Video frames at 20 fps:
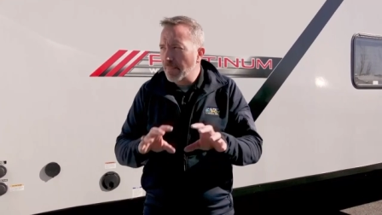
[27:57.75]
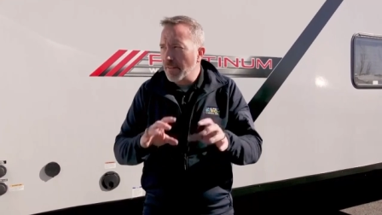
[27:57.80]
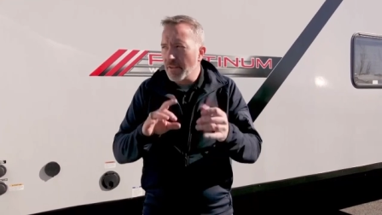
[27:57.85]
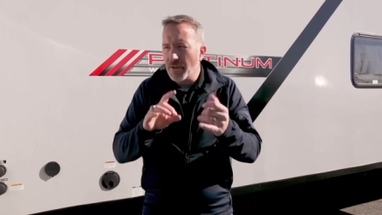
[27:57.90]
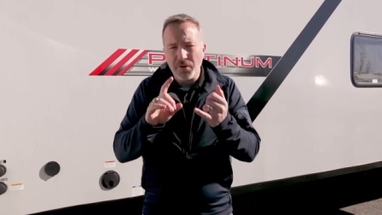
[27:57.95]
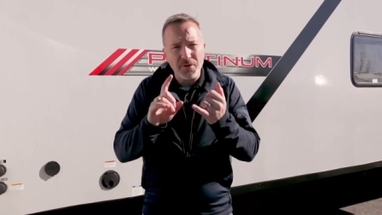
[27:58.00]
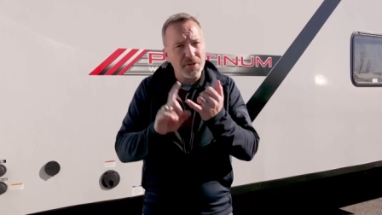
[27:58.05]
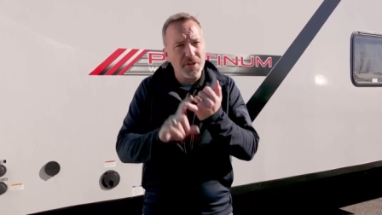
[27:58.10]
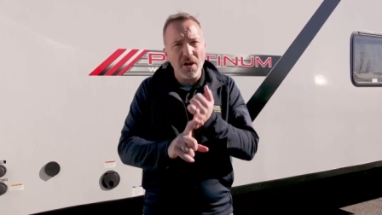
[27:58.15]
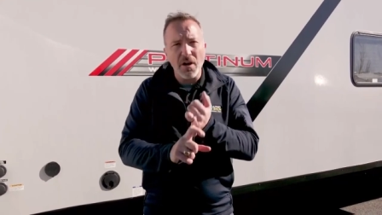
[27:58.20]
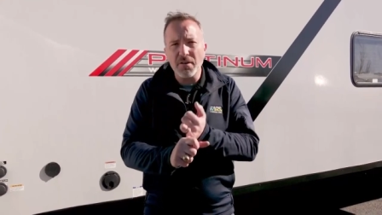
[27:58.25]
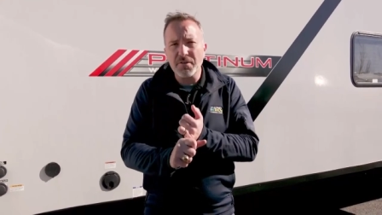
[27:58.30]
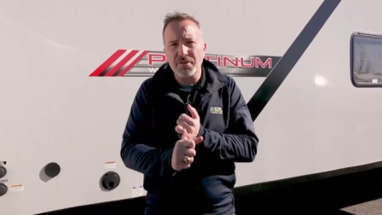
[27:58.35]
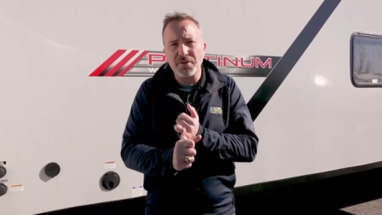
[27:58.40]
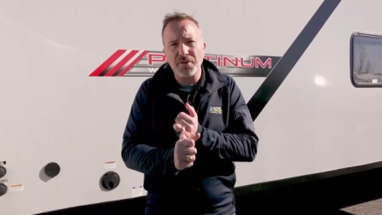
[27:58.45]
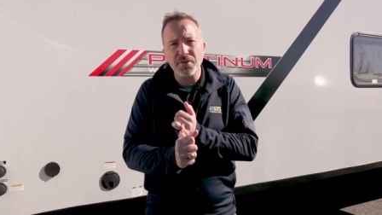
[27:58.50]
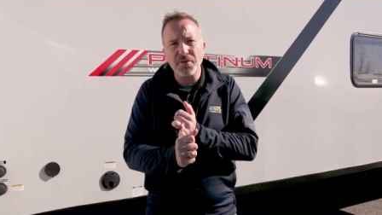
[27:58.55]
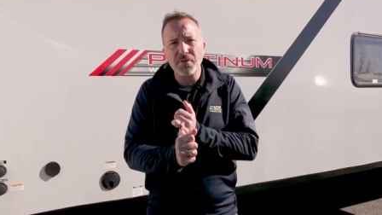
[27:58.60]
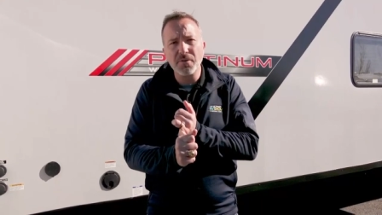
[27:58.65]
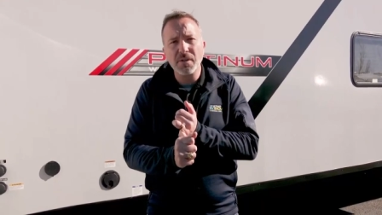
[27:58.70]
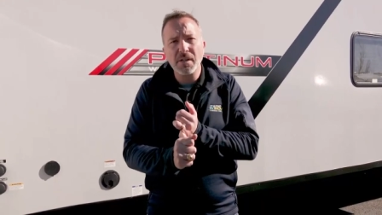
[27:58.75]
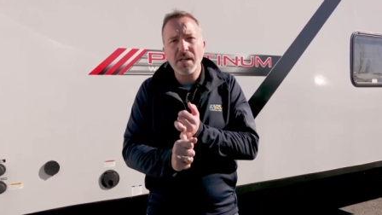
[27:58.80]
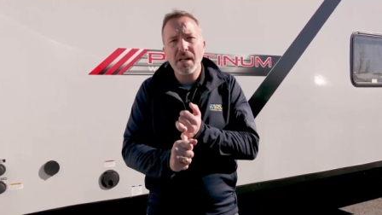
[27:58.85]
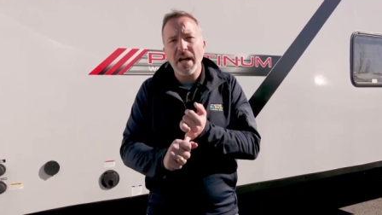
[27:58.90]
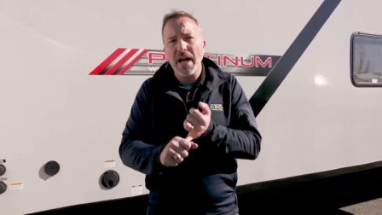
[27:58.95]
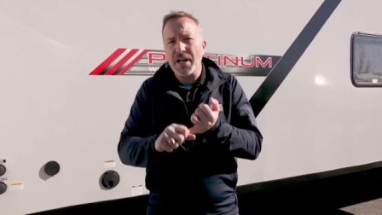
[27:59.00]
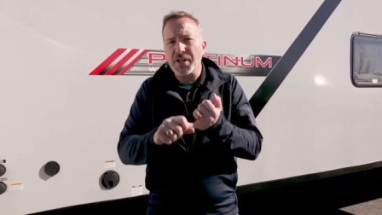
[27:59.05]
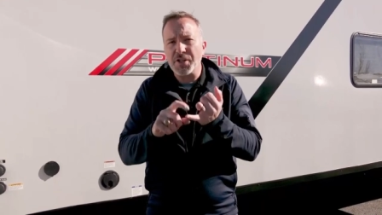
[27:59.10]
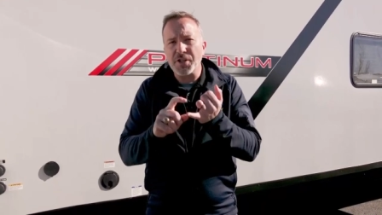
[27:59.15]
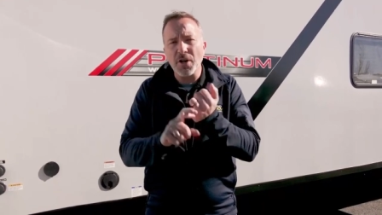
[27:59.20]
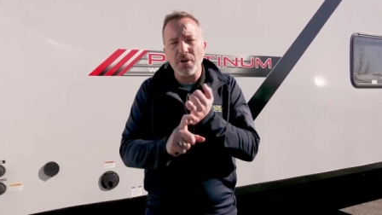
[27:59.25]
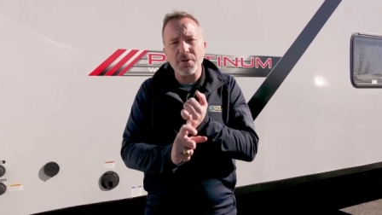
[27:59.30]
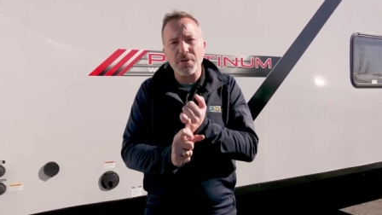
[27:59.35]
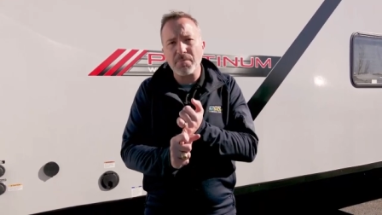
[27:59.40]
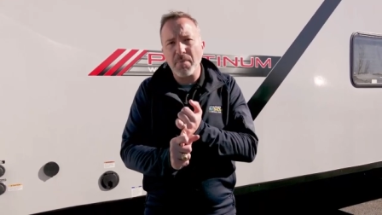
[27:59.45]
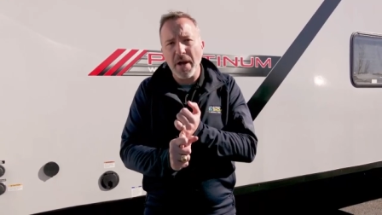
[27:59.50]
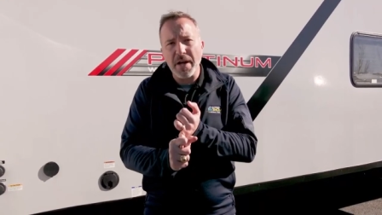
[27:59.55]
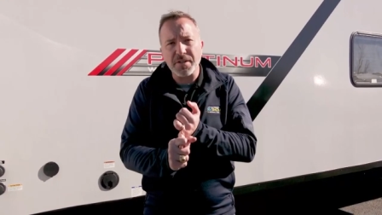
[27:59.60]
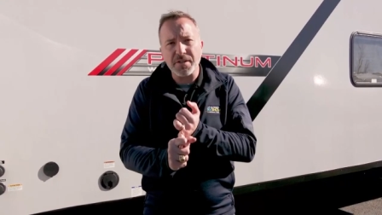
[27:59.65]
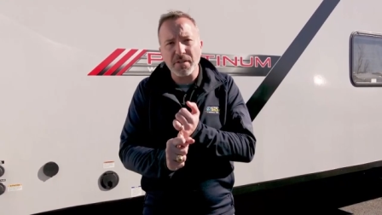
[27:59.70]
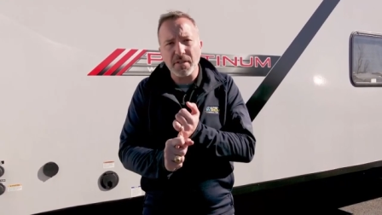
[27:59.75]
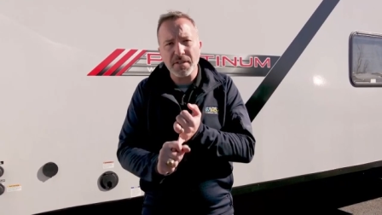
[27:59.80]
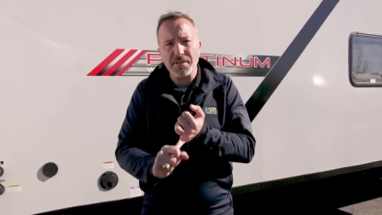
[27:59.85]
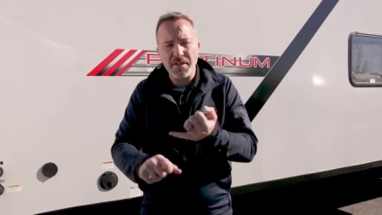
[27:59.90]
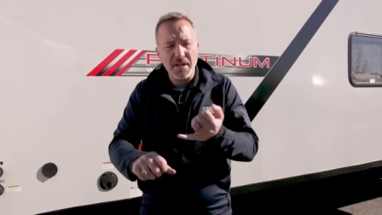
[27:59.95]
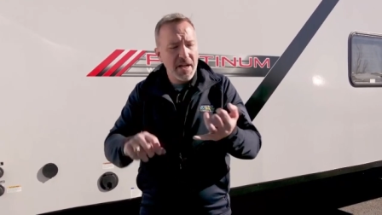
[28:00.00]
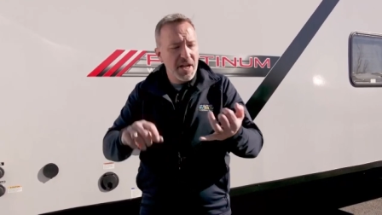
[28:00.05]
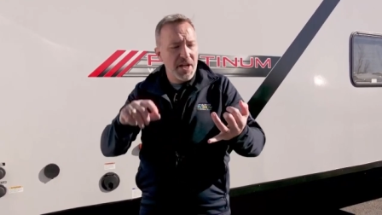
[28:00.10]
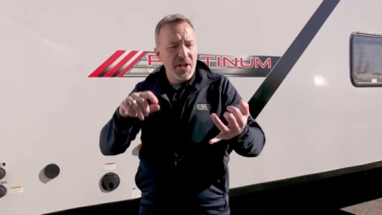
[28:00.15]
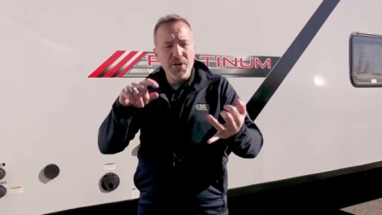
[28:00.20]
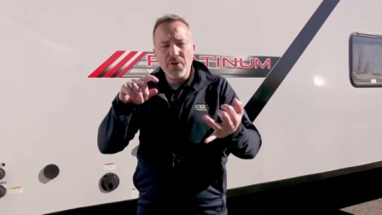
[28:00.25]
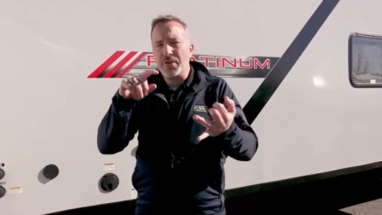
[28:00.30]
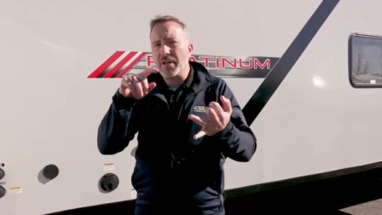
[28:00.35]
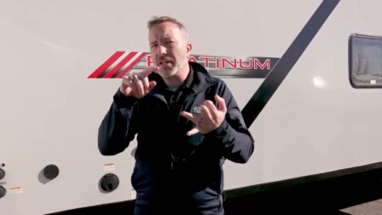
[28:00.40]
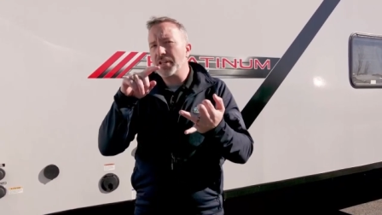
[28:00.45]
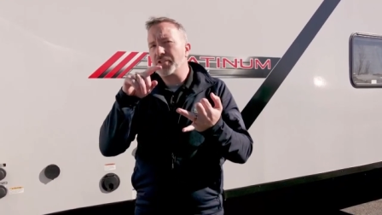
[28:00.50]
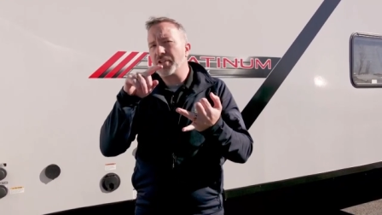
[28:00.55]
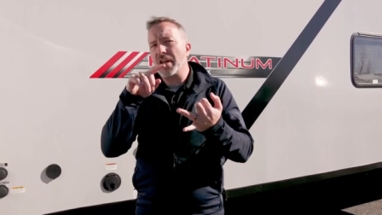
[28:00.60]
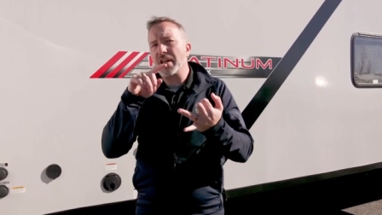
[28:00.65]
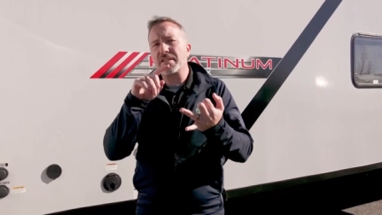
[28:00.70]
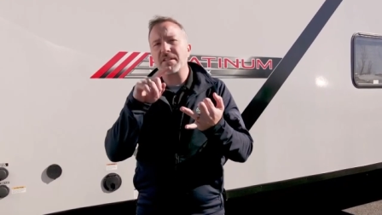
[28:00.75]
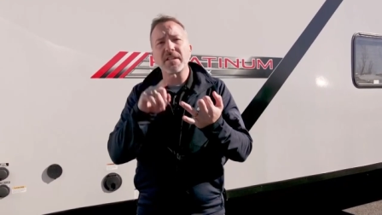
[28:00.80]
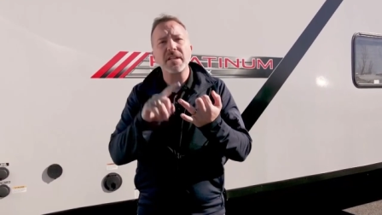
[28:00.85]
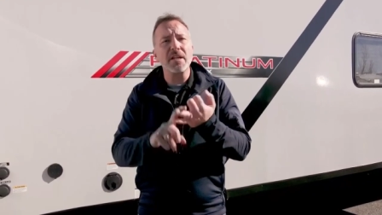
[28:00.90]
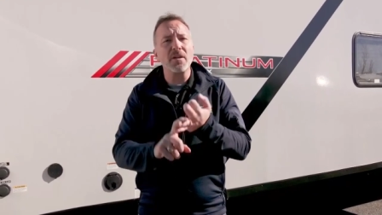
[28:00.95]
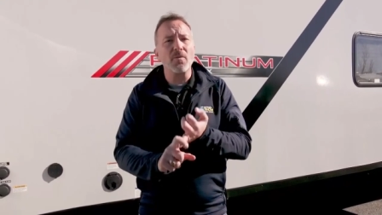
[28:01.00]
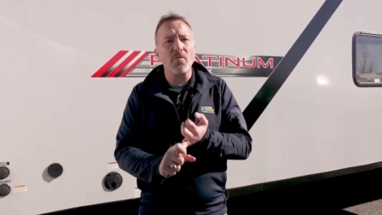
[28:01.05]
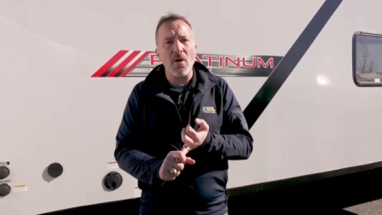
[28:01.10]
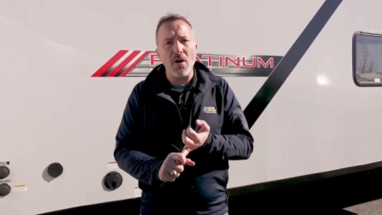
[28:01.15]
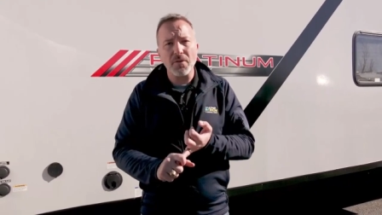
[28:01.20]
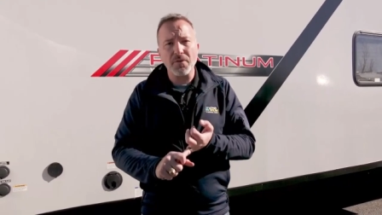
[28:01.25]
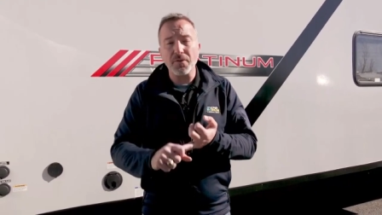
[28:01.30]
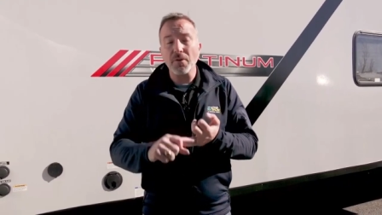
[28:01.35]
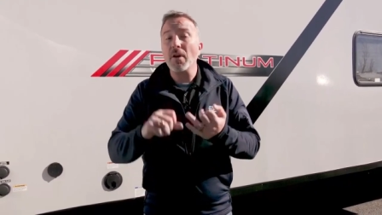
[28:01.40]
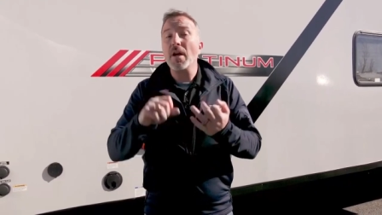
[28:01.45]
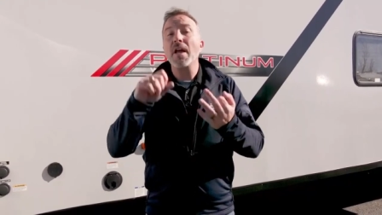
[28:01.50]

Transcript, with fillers: You'll talk to a show specialist. You'll get a chance to get a walkthrough.